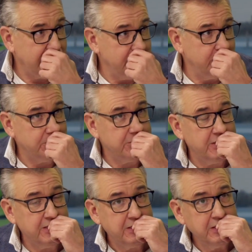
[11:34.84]
I just
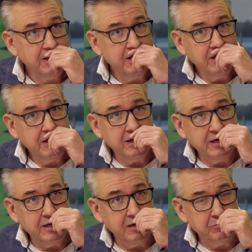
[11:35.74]
said.
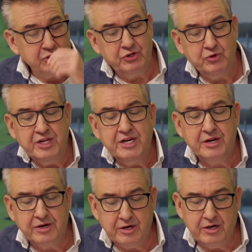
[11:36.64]
But you need
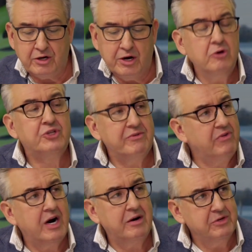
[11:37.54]
a closed
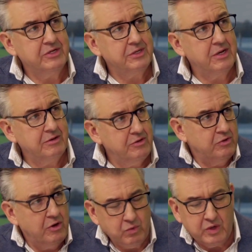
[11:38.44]
environment. You
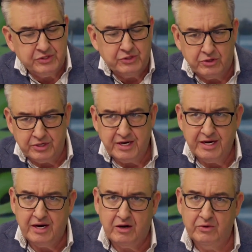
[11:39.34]
don't want your
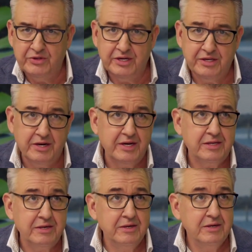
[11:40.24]
data on the internet
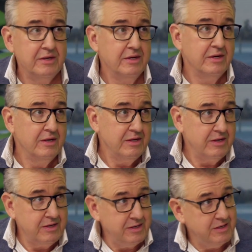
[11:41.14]

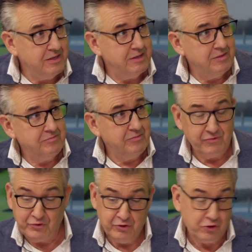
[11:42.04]

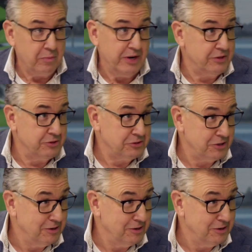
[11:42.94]
for your competitors.